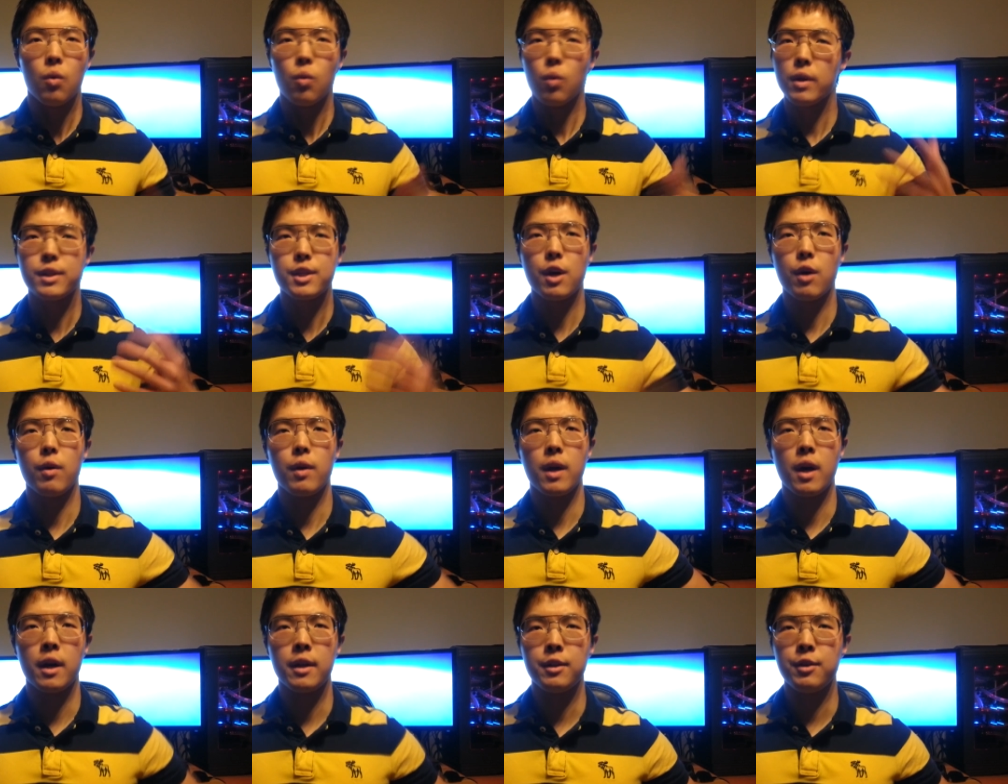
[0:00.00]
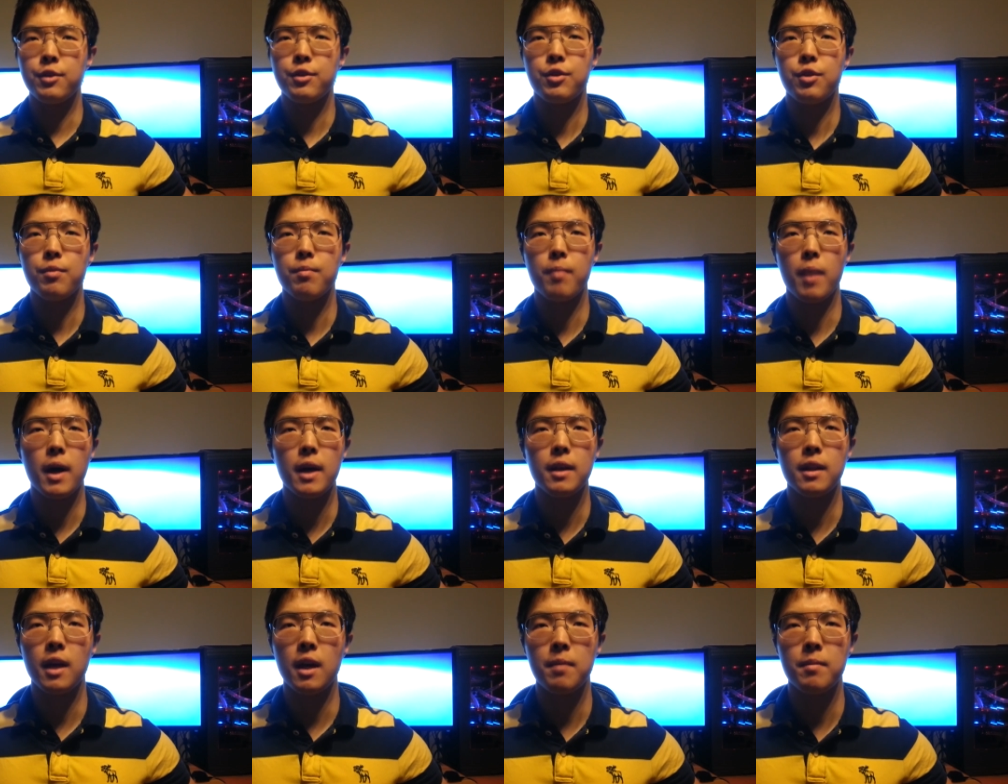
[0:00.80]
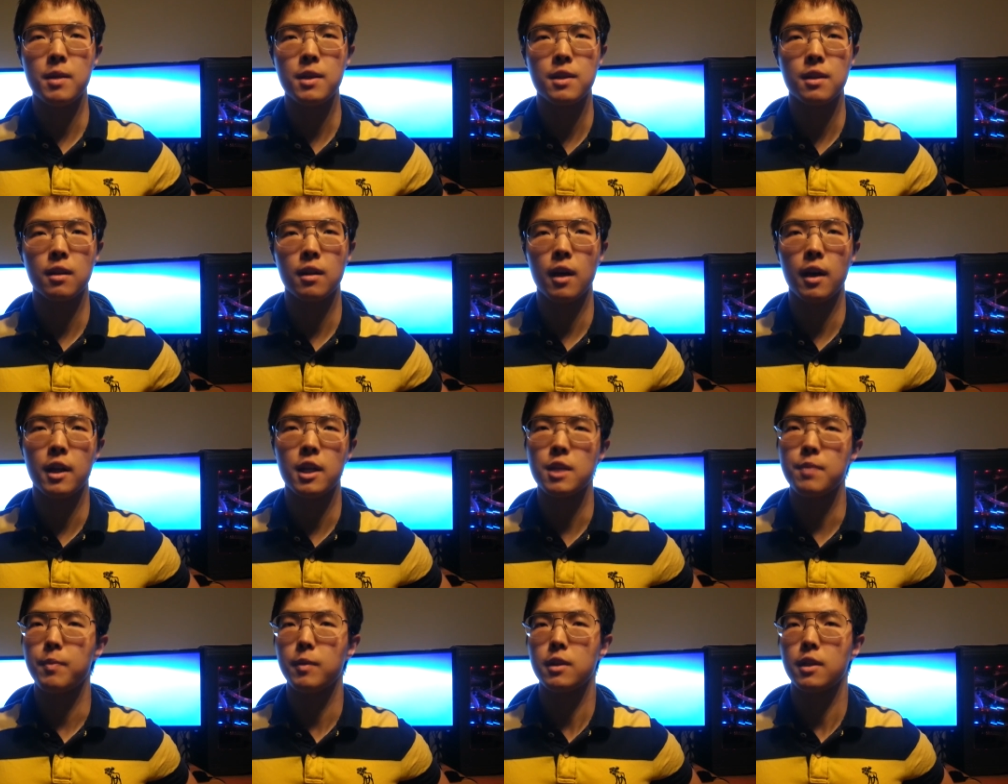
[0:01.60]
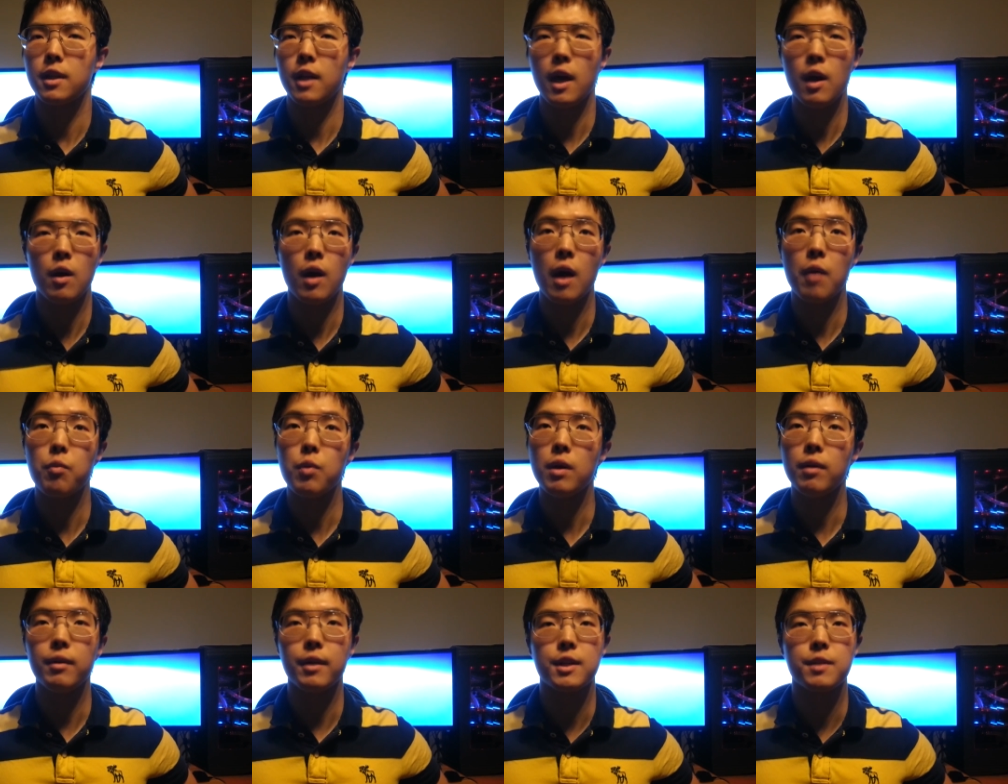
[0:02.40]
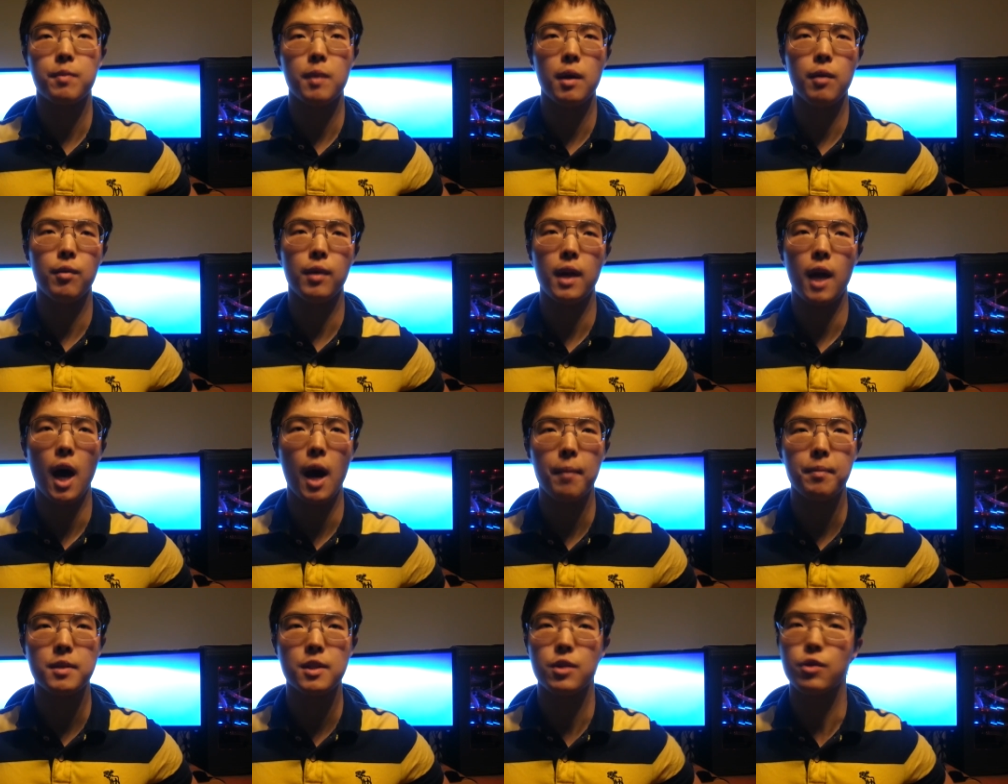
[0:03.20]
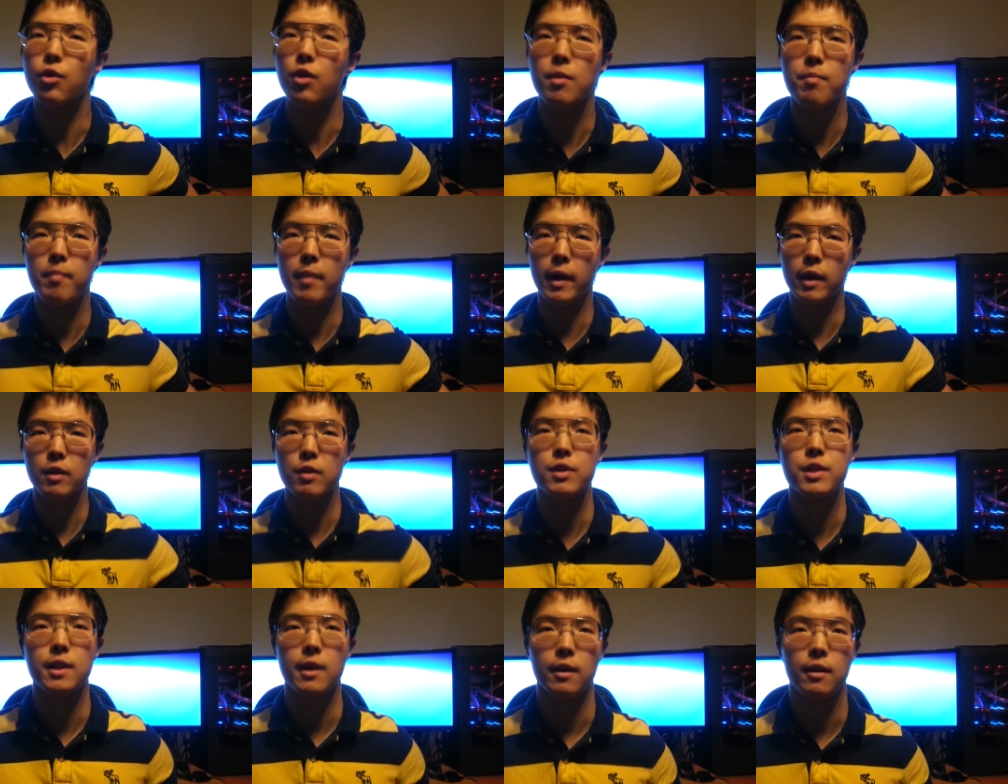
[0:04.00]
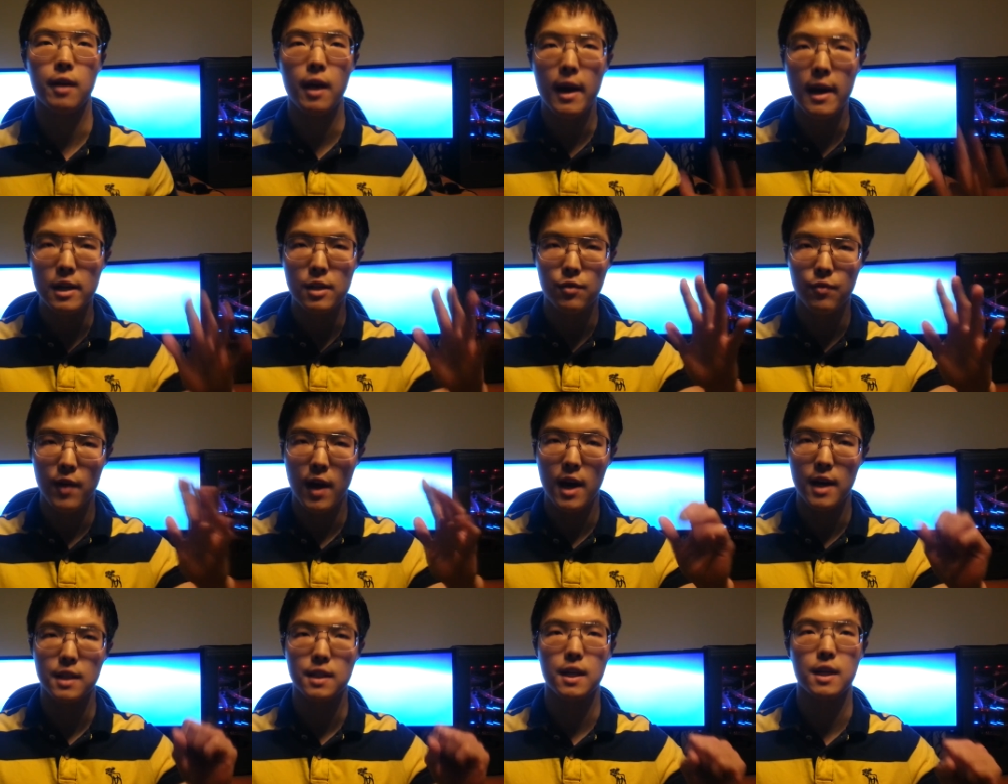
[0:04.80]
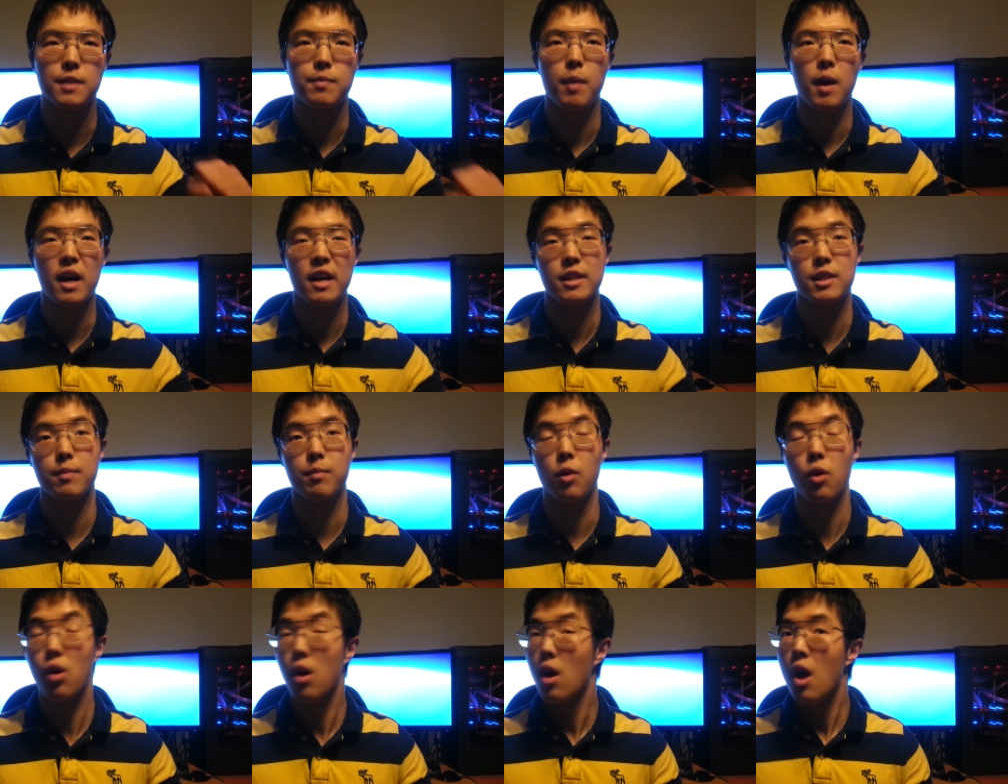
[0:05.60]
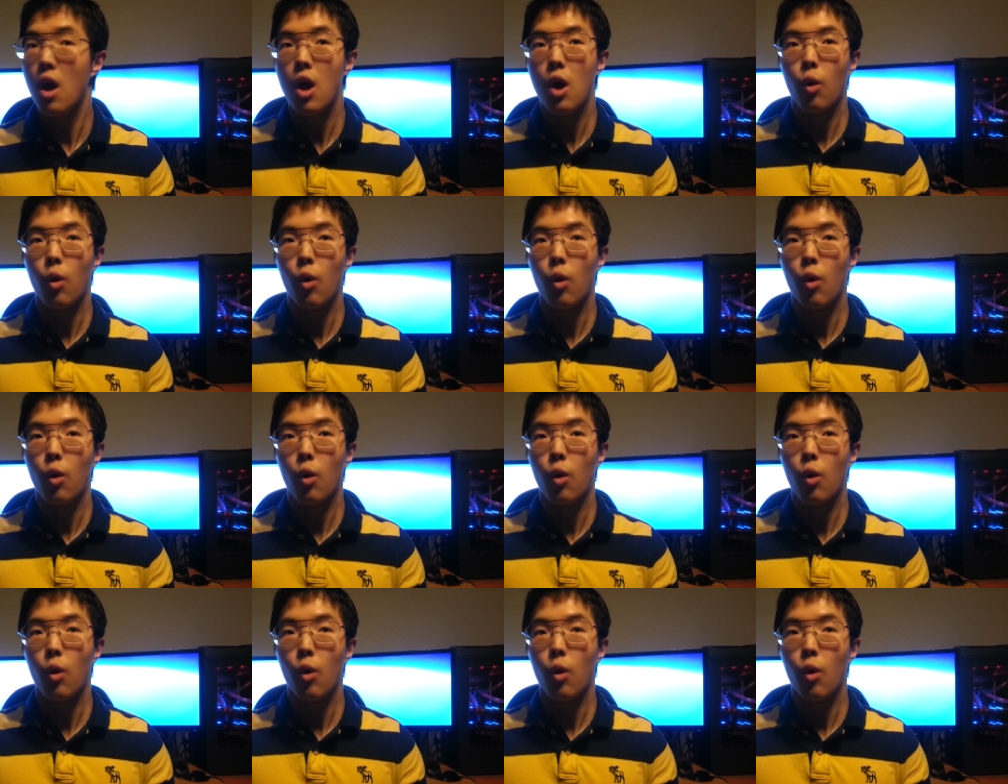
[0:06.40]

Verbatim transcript: What's going on YouTube? My name isn't Linus, but today I will explain what happens during microstutter as fast as possible.